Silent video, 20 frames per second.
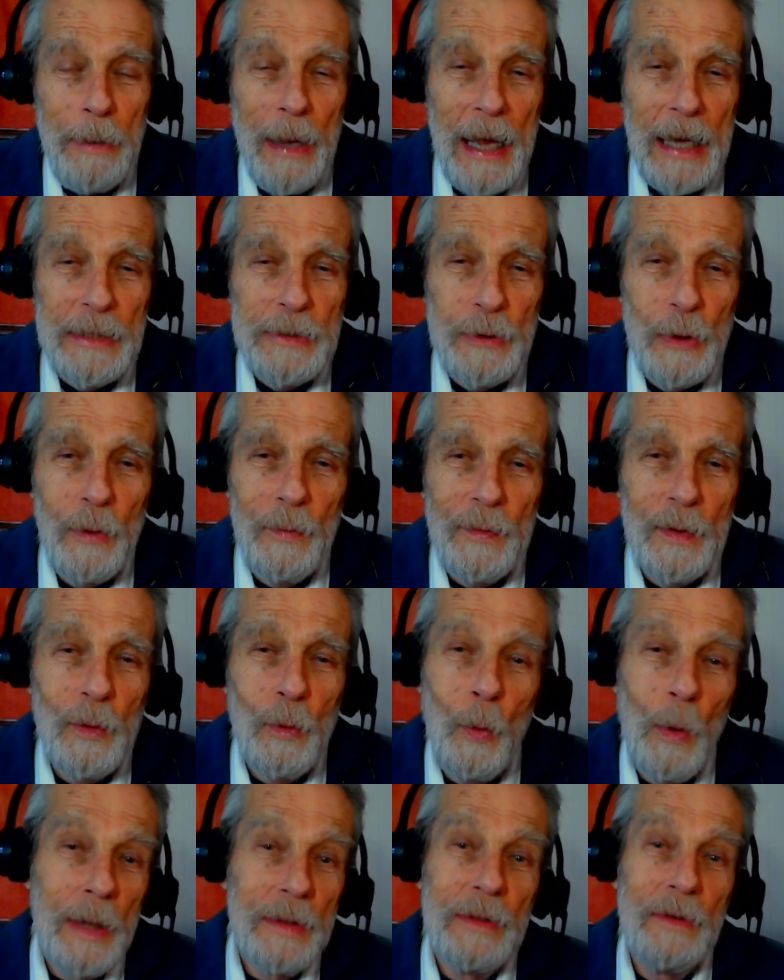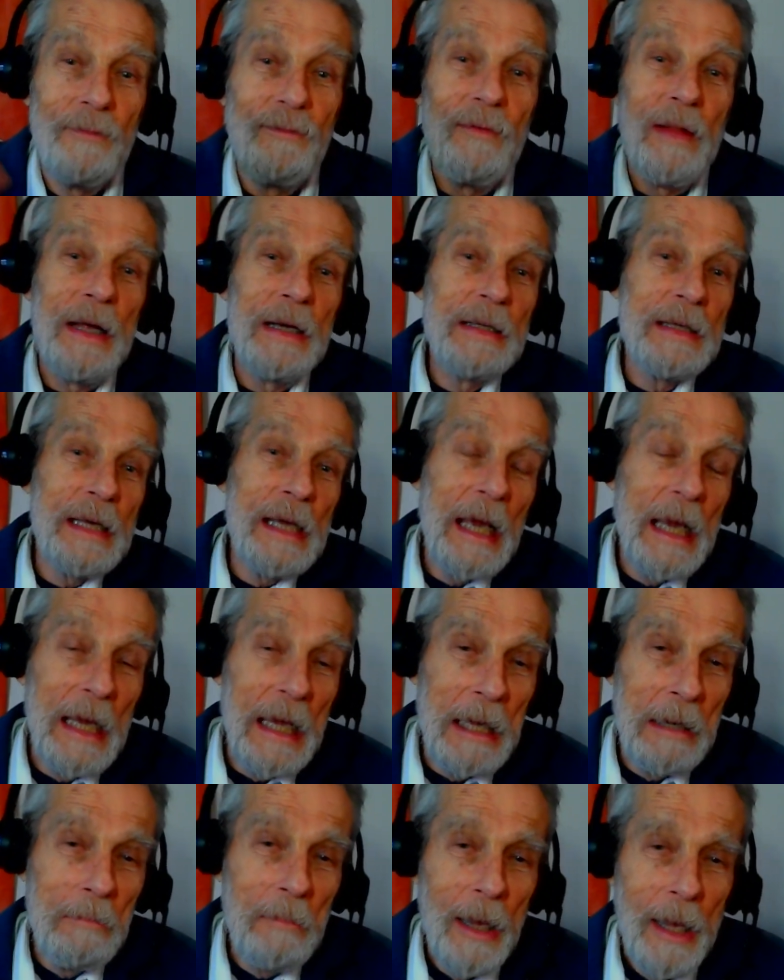Passover, when the flood
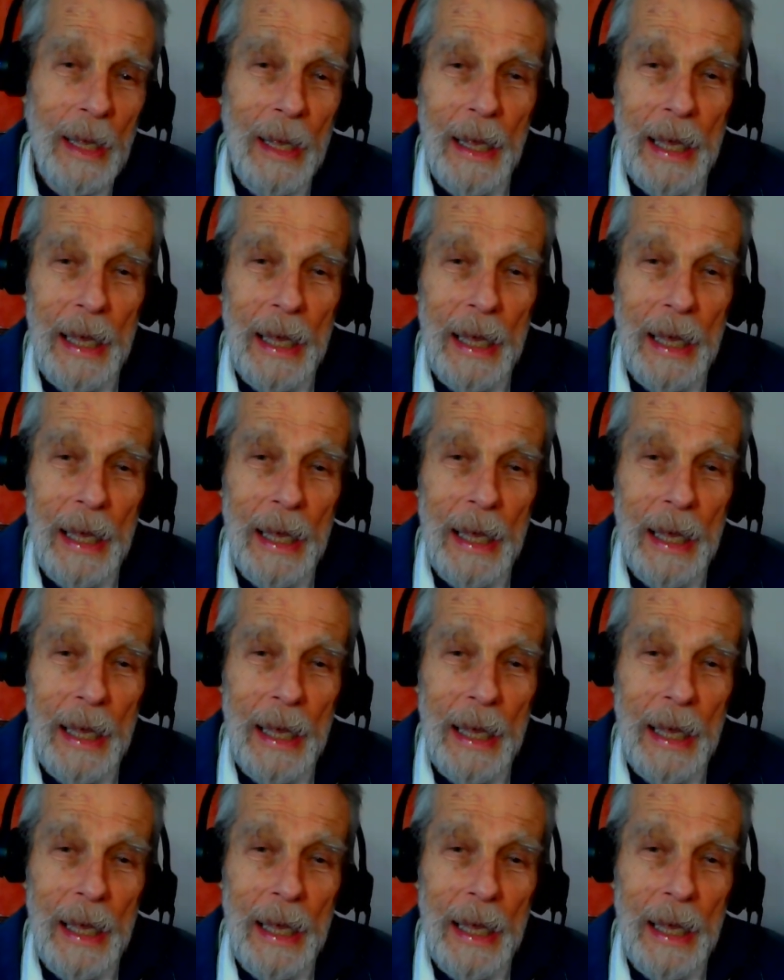came,